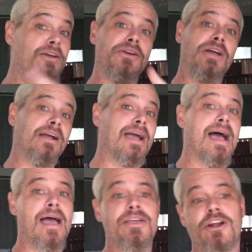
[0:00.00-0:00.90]
You're a young
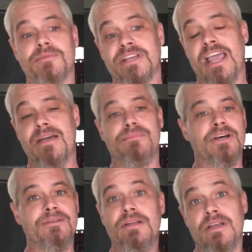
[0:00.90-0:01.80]
guy, you know what I'm saying?
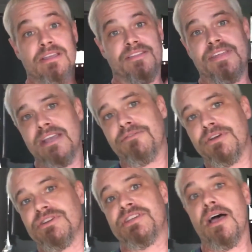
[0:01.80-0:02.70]
But you think for
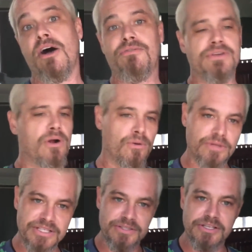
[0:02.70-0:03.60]
yourself. You
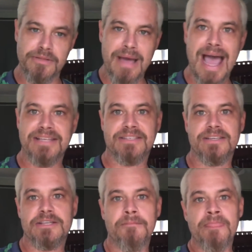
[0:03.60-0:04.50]
don't listen to the
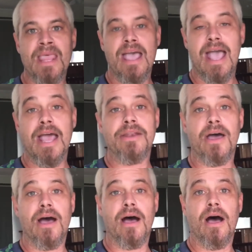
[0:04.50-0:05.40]
masses. And
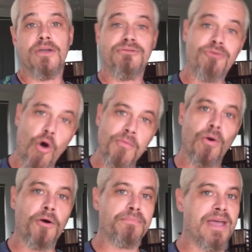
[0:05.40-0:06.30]
you form
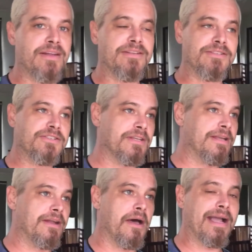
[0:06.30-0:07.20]
your own opinions.
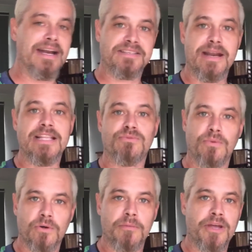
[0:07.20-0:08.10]
And I got to say, that's
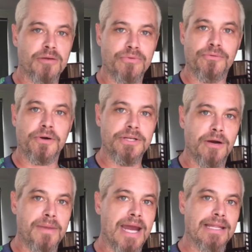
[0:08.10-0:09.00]
real commendable for a
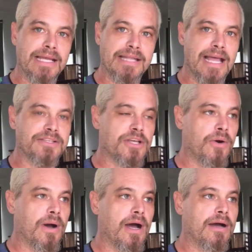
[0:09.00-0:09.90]
young man like that.
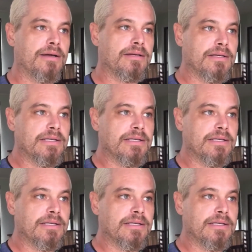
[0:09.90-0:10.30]
So,